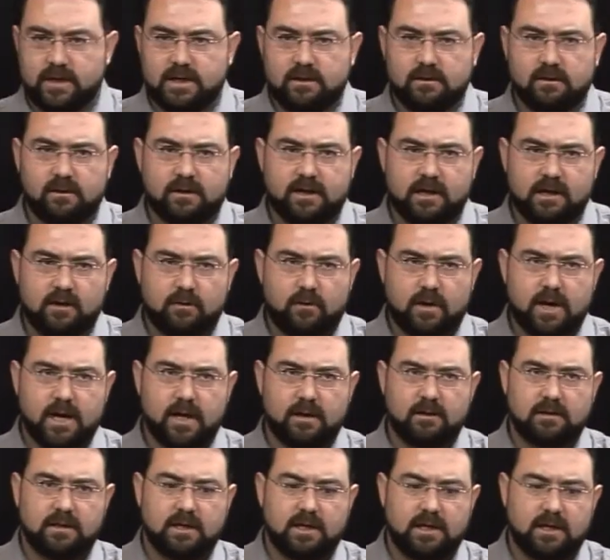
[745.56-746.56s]
been looking
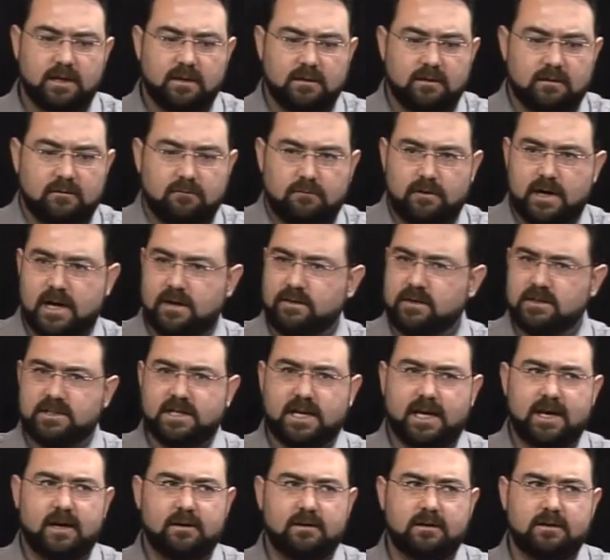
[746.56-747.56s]
around the
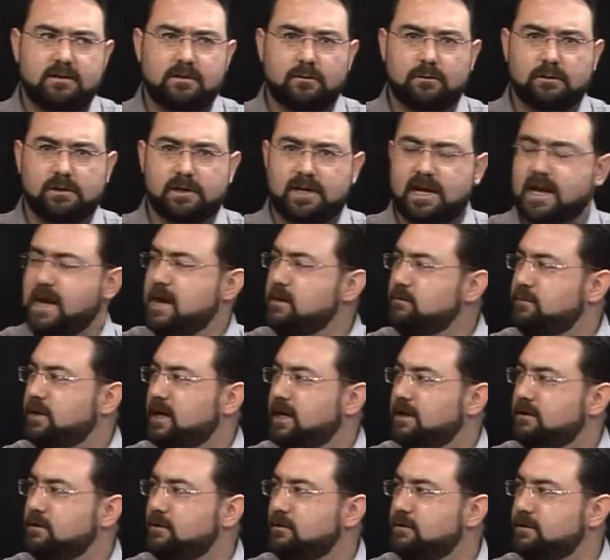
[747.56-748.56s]
town, and all the
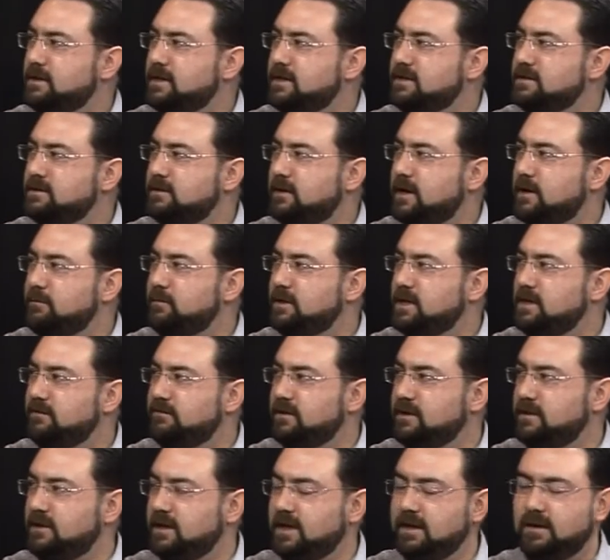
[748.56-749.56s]
campaign hoardings are up and
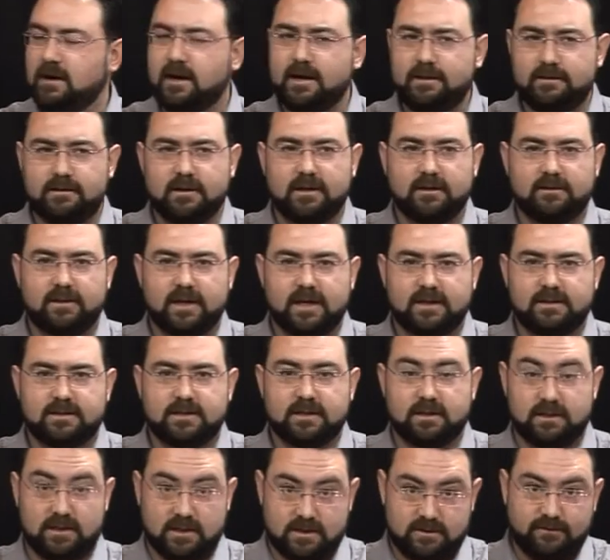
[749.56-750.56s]
everything, and I think
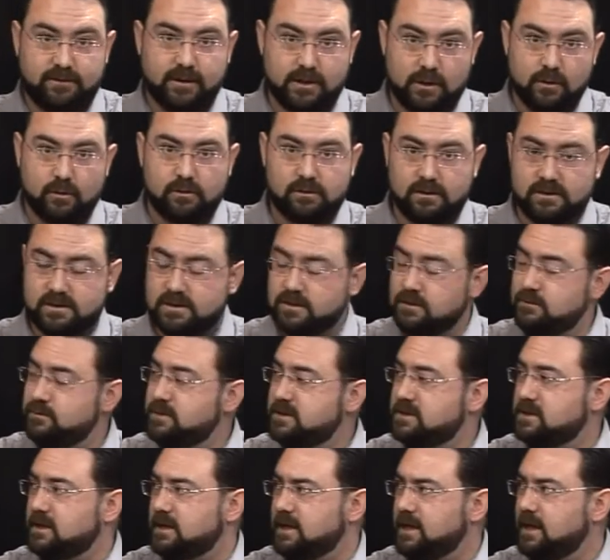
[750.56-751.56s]
this is for the Auckland
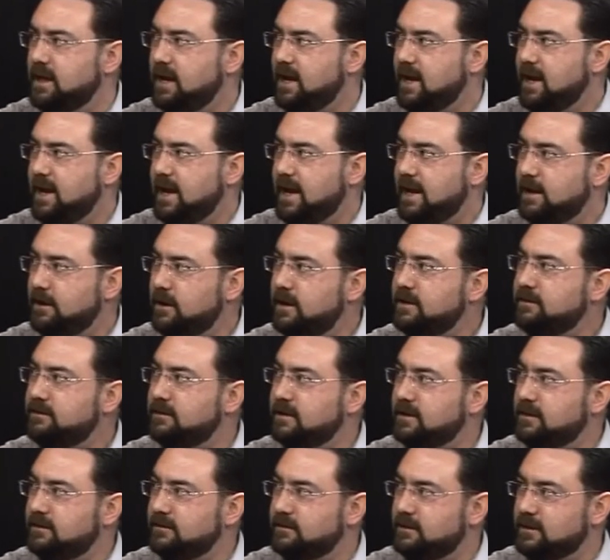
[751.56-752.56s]
Super City, and I
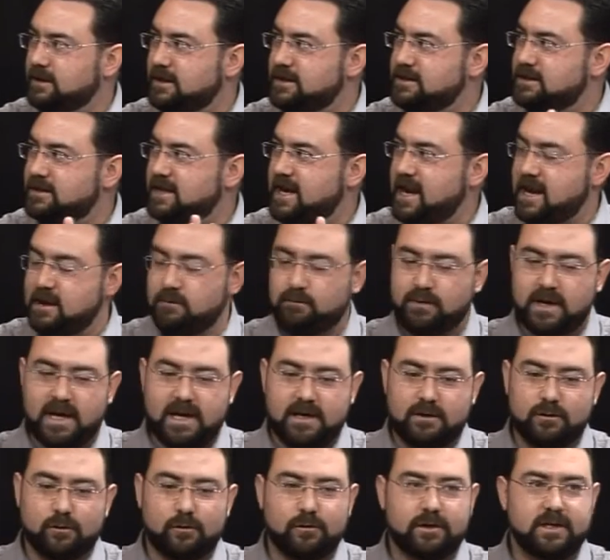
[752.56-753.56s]
think these
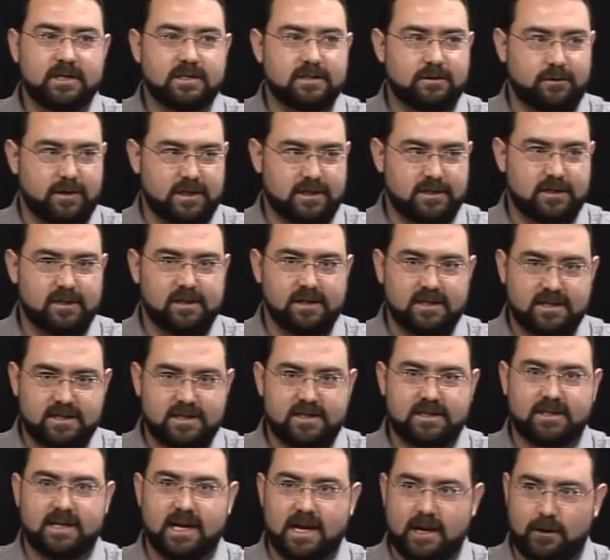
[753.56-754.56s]
campaign hoardings are actually
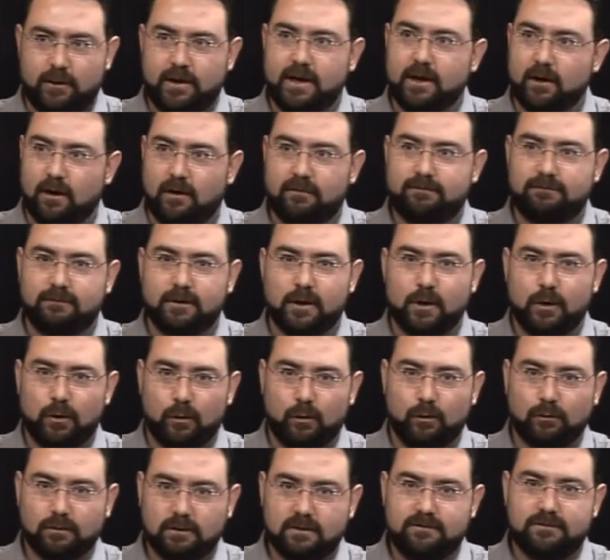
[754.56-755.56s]
scaring off
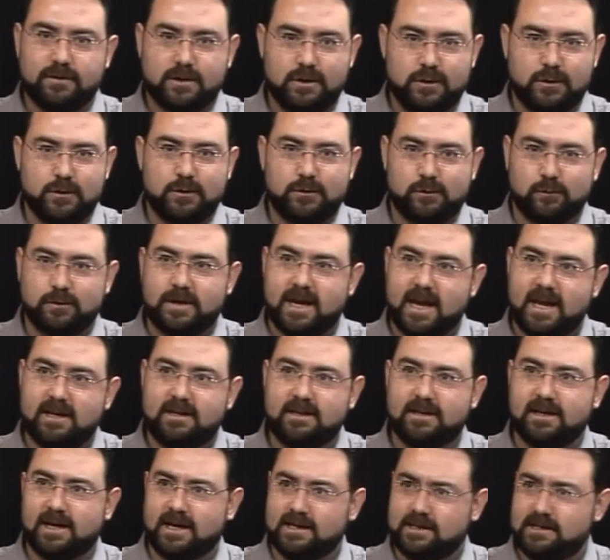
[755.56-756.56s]
all of the usual
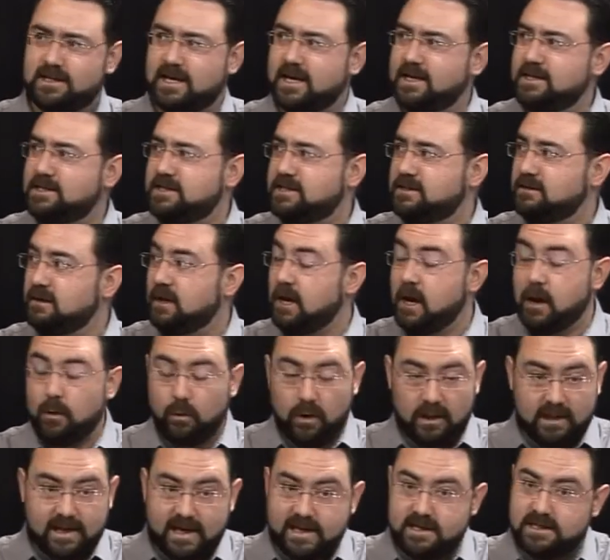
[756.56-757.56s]
candidates. They
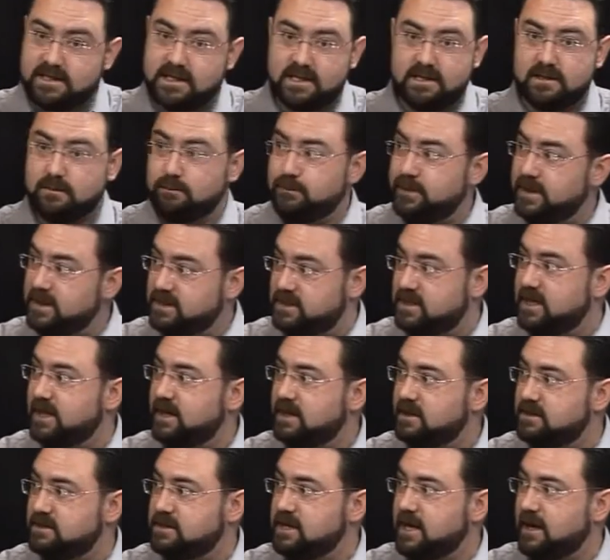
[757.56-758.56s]
see the big
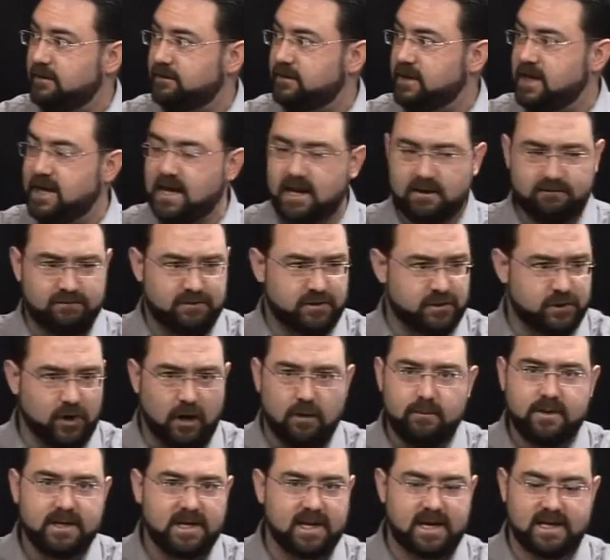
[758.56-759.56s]
tickets out there have
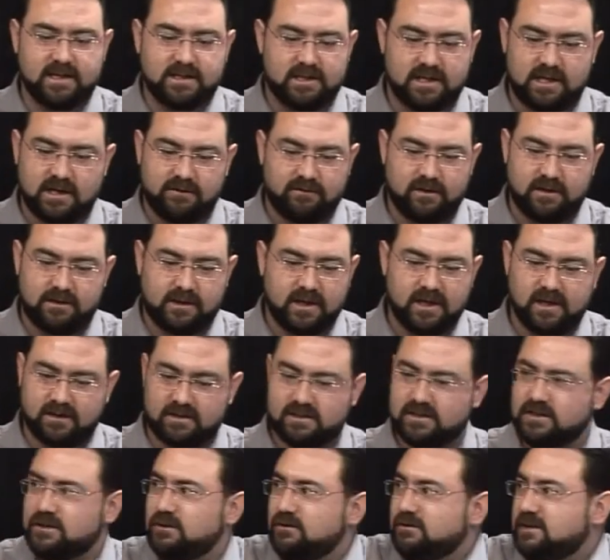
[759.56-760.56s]
dominated everything.
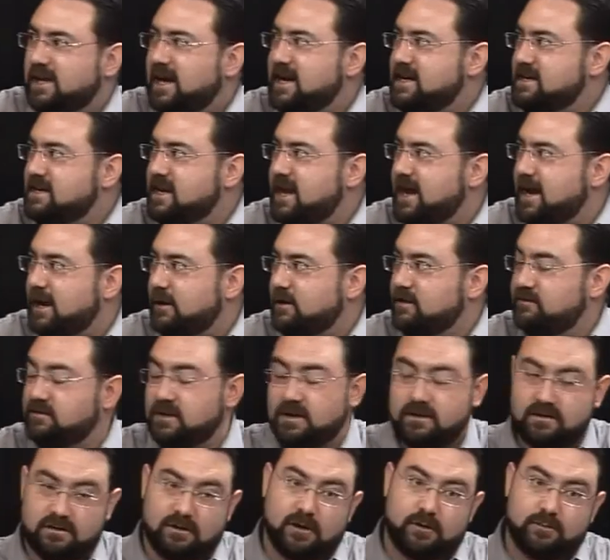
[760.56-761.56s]
It's too late now,
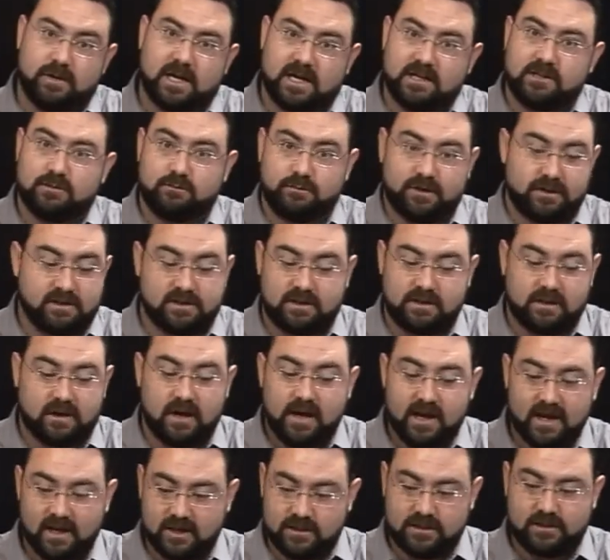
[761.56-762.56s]
even though the nomination
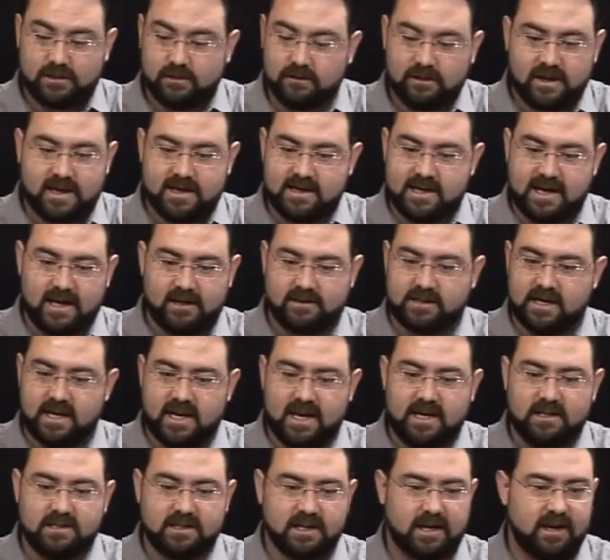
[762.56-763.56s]
process, it's too late now to
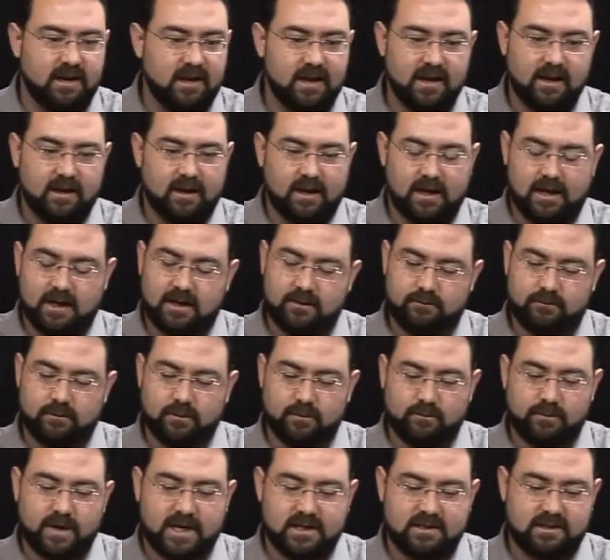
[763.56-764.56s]
enter,
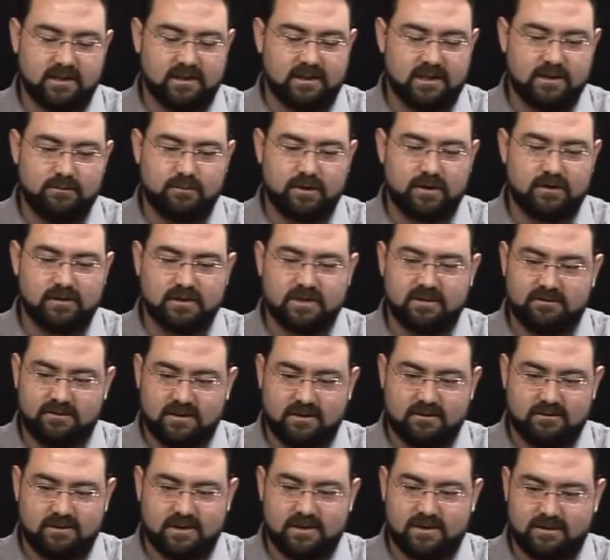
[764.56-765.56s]
basically because
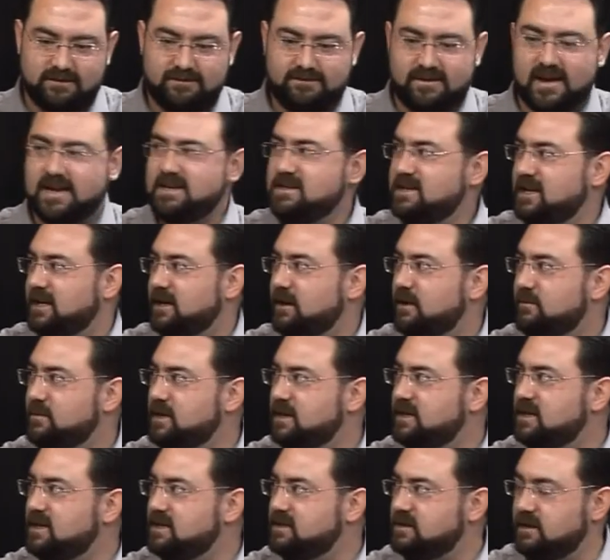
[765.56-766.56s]
of the funding. I
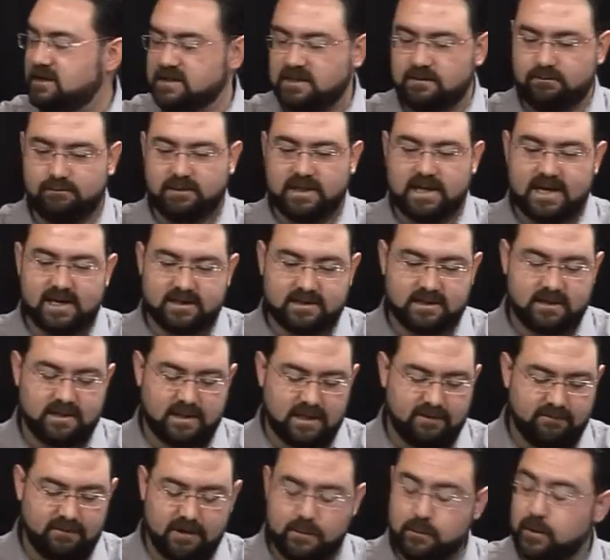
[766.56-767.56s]
mean, these guys are
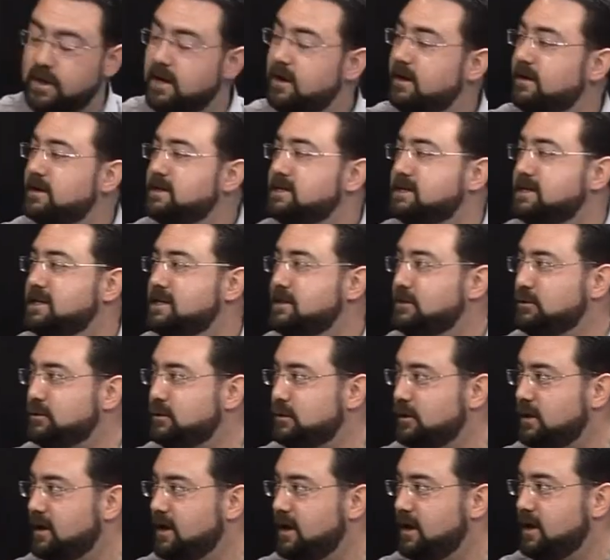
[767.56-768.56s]
plastered everywhere, and I see
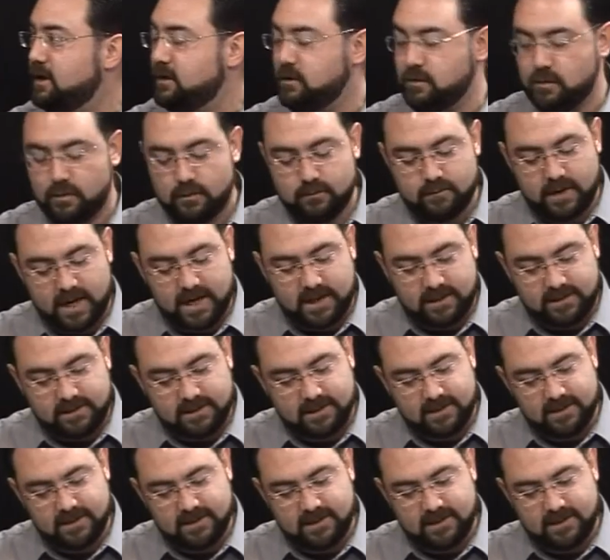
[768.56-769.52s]
your mate,